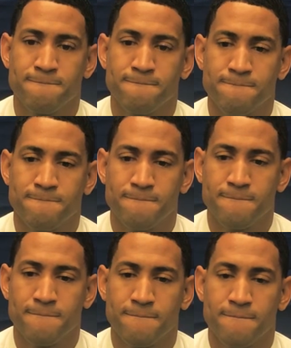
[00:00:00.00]
Delano with
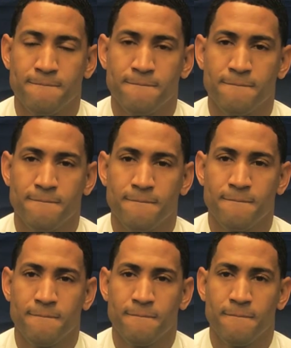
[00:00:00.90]
22 points. What did
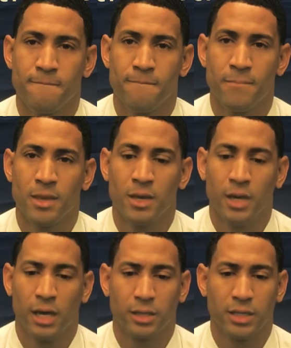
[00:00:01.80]
you see out of him?
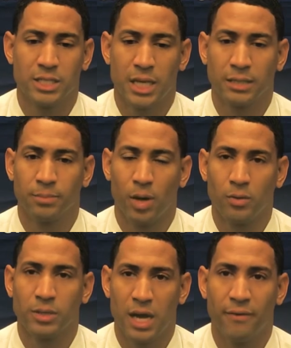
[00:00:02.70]
I thought he shot the ball
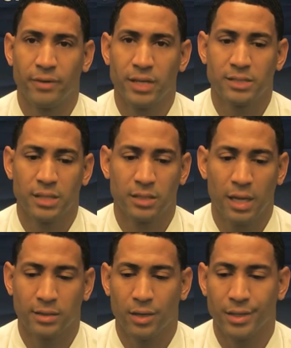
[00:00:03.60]
with confidence. I,
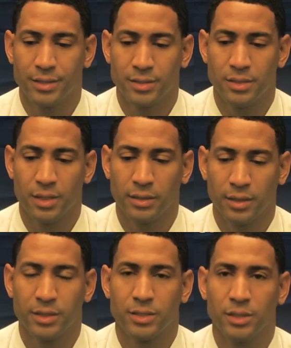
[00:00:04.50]
I thought he I
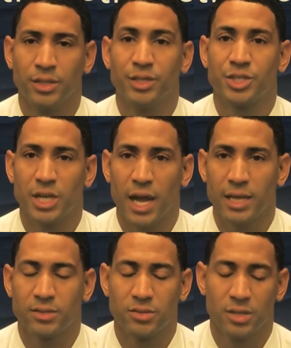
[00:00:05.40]
thought he took good
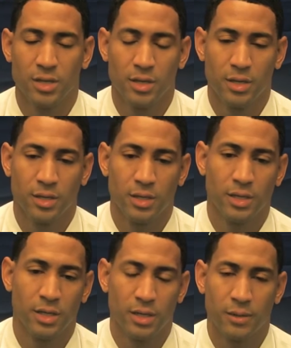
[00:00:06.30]
shots.
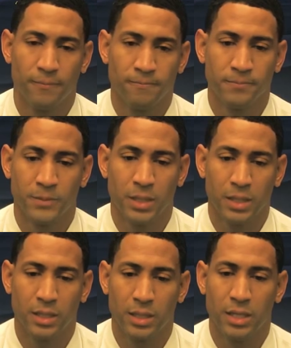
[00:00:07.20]
Um,
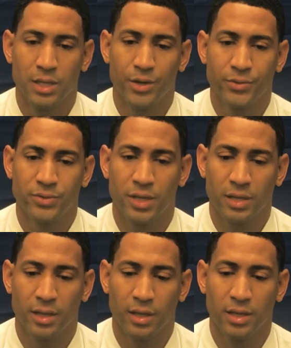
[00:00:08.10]
he, he knows
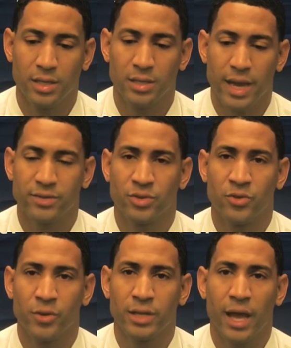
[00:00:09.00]
that, that he has the
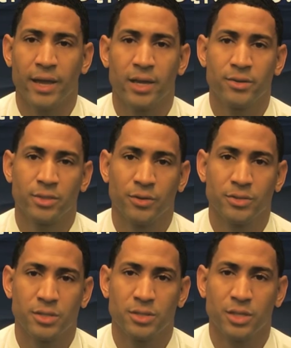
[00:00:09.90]
green light here as long
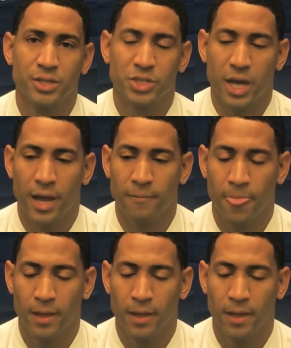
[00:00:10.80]
as it's a good shot,